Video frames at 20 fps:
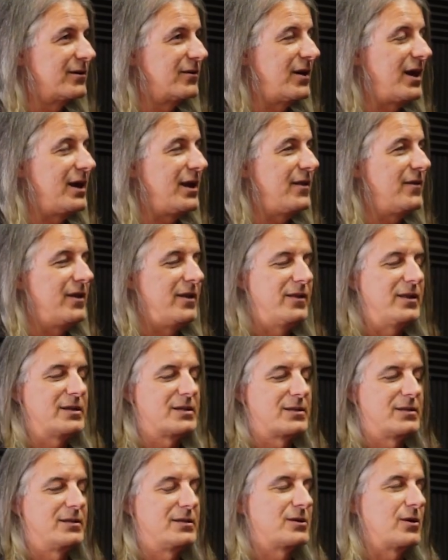right and then
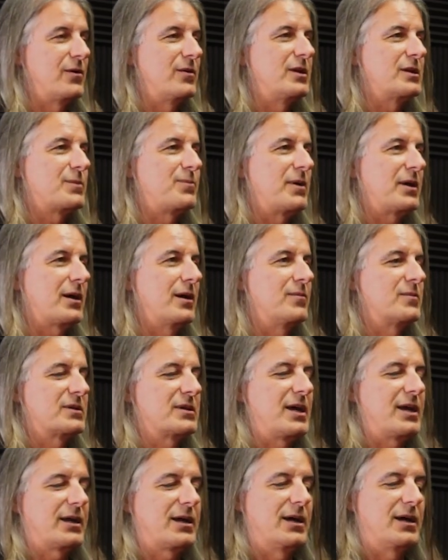this so this becomes
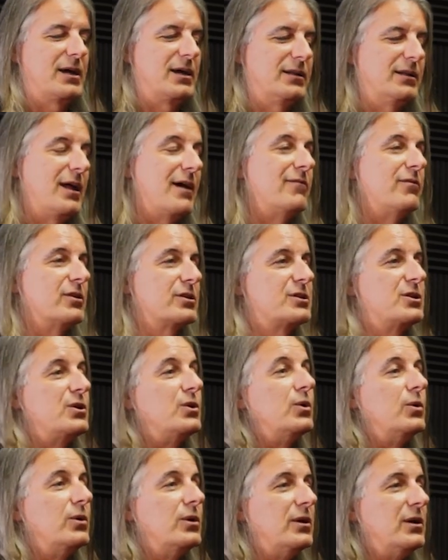like a level
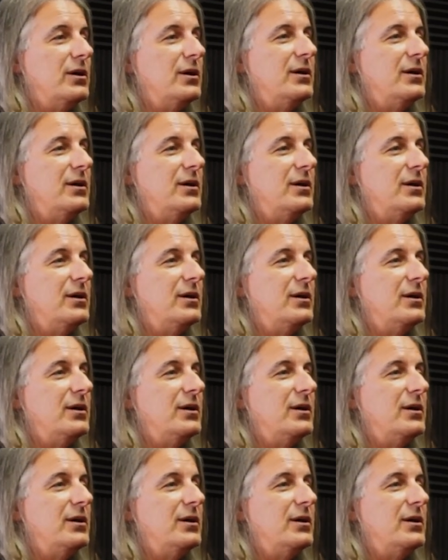2